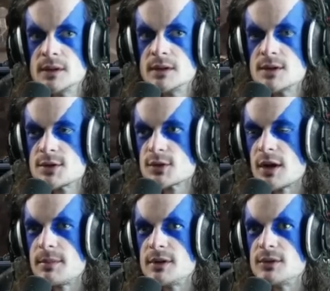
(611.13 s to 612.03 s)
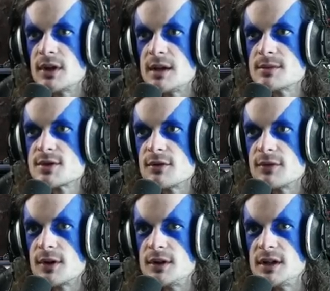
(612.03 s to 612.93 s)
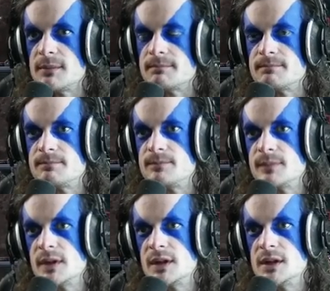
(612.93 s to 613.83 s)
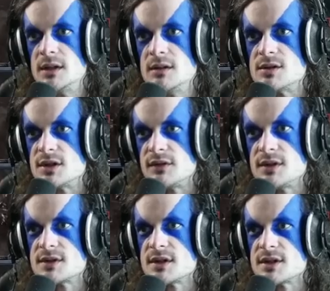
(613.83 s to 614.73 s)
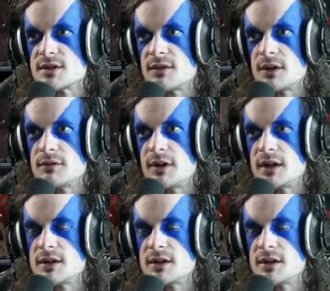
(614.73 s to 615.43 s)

Scrappy little game so far, yep. Z D Z is a very violent